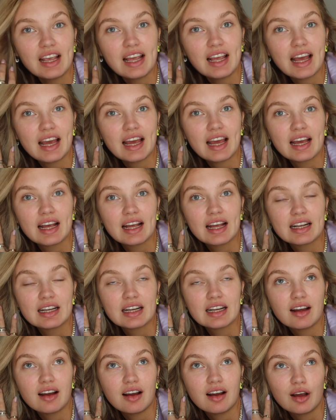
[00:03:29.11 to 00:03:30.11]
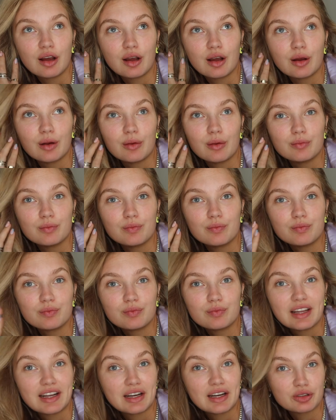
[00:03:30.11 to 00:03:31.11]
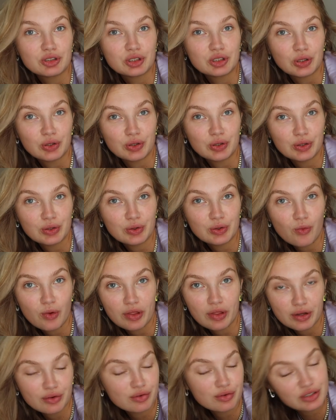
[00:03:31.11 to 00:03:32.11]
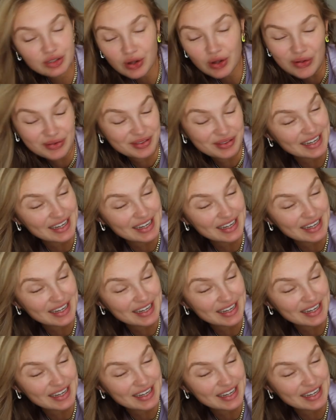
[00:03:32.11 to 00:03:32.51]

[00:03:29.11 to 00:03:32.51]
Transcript: And then I'll show you what the result